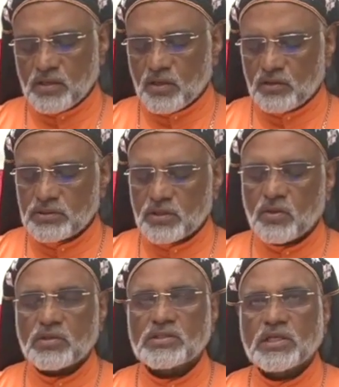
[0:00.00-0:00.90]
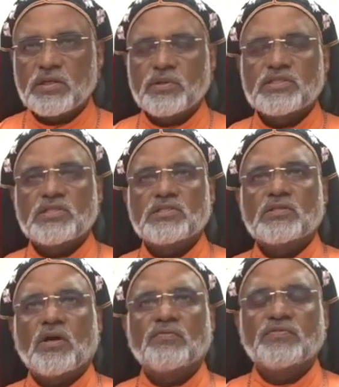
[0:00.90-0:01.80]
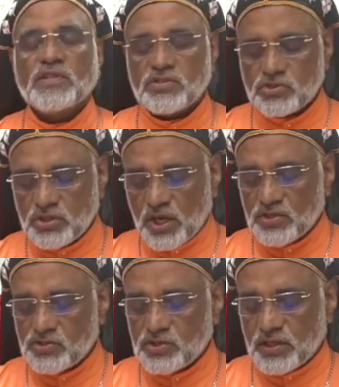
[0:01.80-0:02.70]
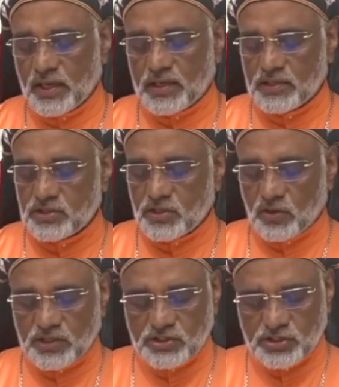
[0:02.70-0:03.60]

of the consequences of this changed ecclesiology.